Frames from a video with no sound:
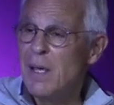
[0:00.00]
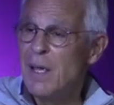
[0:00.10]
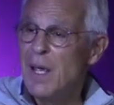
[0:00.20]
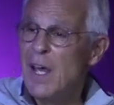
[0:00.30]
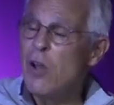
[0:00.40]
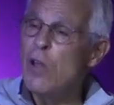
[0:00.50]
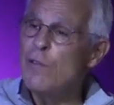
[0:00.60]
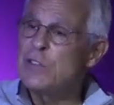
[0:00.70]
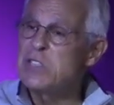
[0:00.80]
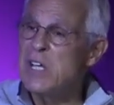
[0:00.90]
And all of
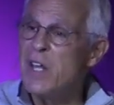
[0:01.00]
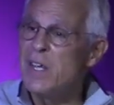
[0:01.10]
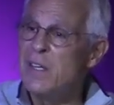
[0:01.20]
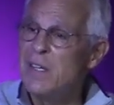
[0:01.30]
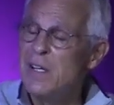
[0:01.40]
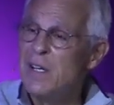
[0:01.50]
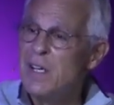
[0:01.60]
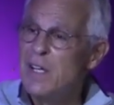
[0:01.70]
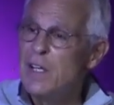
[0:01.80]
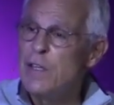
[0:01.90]
a sudden,
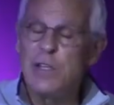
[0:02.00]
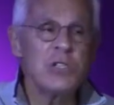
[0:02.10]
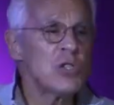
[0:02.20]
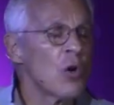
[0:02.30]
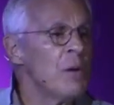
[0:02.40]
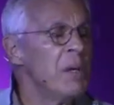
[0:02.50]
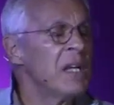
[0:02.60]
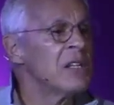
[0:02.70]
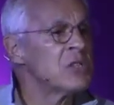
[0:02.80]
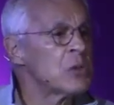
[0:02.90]
this story
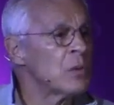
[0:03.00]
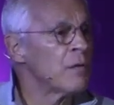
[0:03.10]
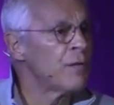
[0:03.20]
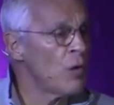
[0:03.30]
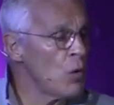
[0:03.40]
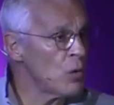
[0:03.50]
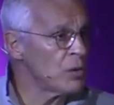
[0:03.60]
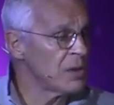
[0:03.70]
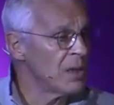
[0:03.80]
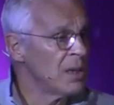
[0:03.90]
begins to
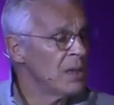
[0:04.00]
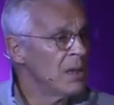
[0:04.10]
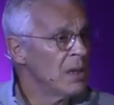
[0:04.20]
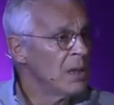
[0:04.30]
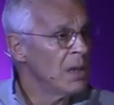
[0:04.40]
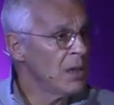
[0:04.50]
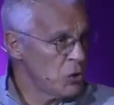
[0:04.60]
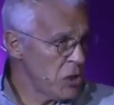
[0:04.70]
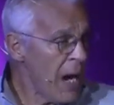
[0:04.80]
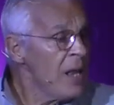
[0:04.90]
unfold and
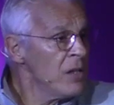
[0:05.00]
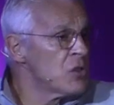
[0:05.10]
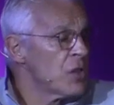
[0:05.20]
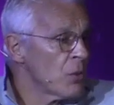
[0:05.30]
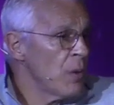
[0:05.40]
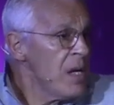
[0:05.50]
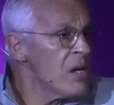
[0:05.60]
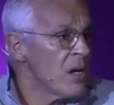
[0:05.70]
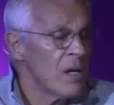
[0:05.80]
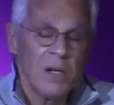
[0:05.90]
challenge the reader